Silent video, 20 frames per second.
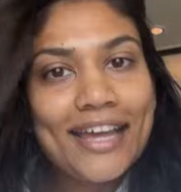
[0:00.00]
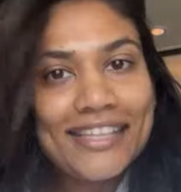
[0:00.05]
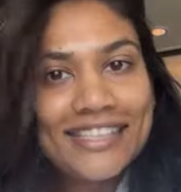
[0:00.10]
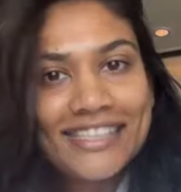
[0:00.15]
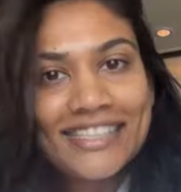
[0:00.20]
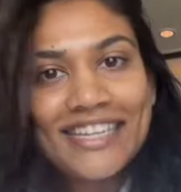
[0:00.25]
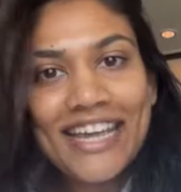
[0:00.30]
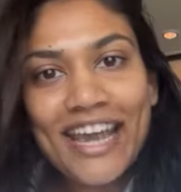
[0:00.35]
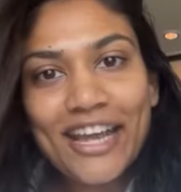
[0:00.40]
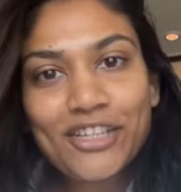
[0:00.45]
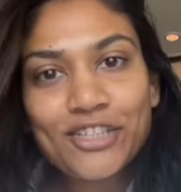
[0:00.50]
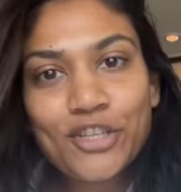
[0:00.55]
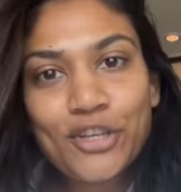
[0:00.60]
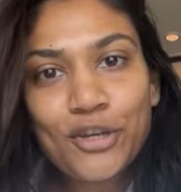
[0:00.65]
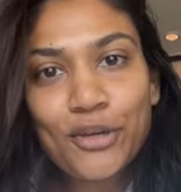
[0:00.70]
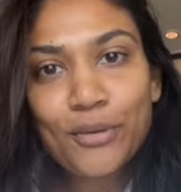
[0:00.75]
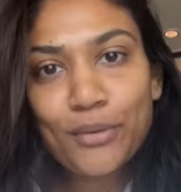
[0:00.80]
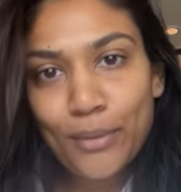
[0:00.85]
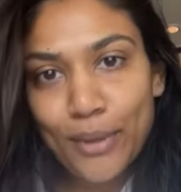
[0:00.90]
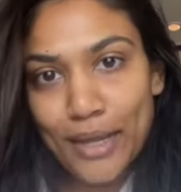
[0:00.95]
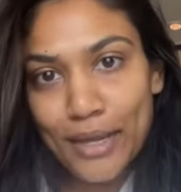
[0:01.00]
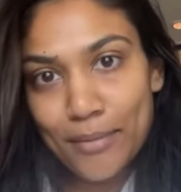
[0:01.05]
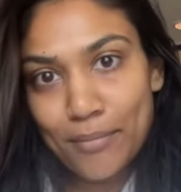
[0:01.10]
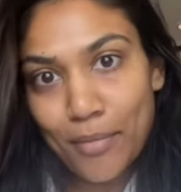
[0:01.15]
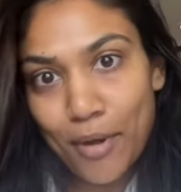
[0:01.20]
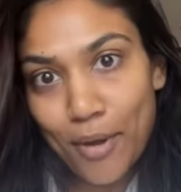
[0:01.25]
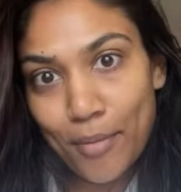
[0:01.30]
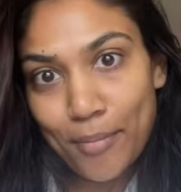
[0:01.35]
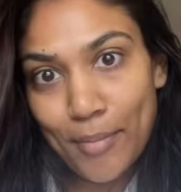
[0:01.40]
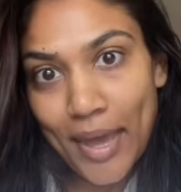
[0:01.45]
It's day two
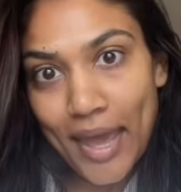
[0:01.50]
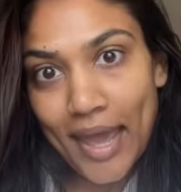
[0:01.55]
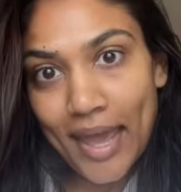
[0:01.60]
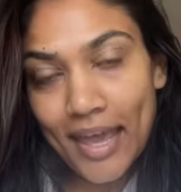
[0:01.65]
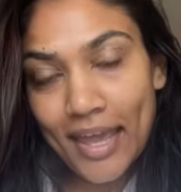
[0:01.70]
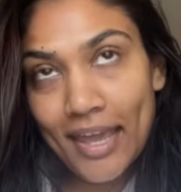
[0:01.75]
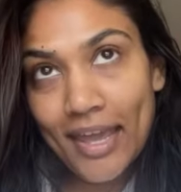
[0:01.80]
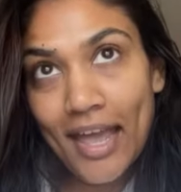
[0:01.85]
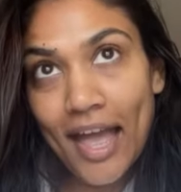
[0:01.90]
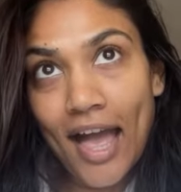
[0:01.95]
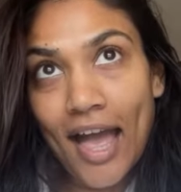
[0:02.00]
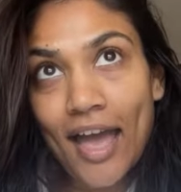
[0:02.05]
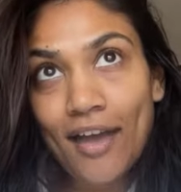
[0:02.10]
in Bombay.